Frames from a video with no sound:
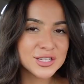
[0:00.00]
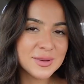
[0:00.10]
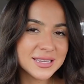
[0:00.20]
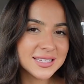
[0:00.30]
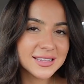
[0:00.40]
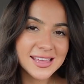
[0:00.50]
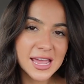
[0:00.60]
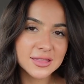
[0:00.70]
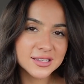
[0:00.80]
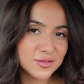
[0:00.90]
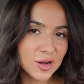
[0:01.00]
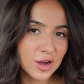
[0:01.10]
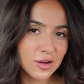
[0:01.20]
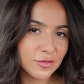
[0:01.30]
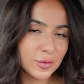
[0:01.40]
To basically end this vlog
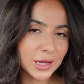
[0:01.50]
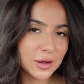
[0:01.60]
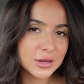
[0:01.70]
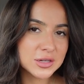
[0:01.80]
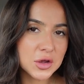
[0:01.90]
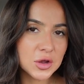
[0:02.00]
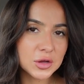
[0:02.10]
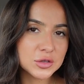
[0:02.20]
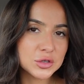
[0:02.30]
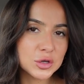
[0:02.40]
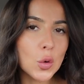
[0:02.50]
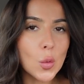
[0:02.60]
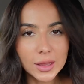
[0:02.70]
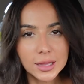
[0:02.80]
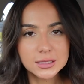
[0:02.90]
off, we're going to go to
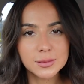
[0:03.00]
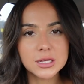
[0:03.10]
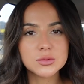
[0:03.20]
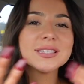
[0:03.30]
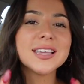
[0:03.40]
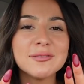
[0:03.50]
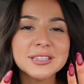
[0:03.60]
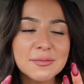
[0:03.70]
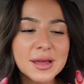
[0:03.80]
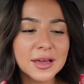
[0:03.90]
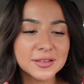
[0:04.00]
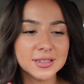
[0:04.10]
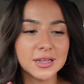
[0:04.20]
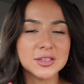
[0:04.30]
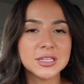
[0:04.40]
one last place. It's time to get my
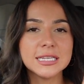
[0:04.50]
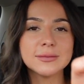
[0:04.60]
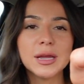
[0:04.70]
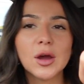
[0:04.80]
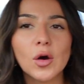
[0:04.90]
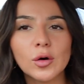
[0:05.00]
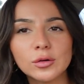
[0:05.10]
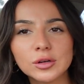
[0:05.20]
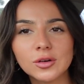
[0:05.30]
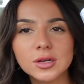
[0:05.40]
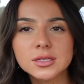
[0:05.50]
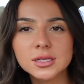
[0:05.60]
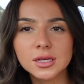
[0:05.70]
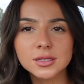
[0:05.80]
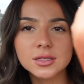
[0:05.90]
nails done. So these are my old
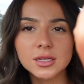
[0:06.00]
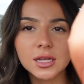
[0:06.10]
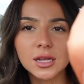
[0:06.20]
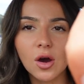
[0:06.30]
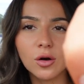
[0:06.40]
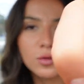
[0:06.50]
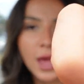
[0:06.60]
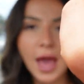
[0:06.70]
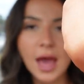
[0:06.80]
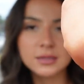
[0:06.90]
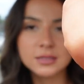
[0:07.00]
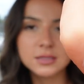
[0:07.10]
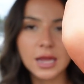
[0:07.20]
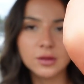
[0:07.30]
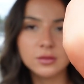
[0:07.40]
crusty dusty old ass
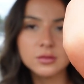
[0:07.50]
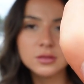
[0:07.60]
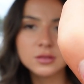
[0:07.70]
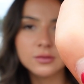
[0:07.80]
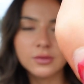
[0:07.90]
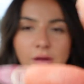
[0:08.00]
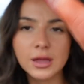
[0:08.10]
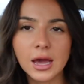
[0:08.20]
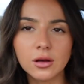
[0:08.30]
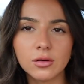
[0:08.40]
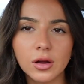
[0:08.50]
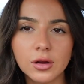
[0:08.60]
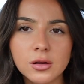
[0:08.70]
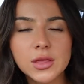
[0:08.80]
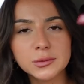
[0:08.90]
nails. Very
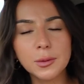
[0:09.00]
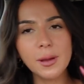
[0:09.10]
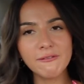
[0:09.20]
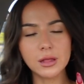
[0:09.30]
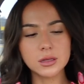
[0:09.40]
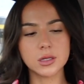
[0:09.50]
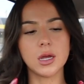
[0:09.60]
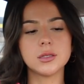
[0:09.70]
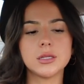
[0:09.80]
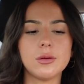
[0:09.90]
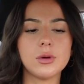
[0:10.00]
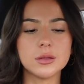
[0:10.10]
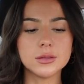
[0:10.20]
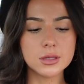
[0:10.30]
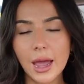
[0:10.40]
outgrown. These were my Valentine's Day ones.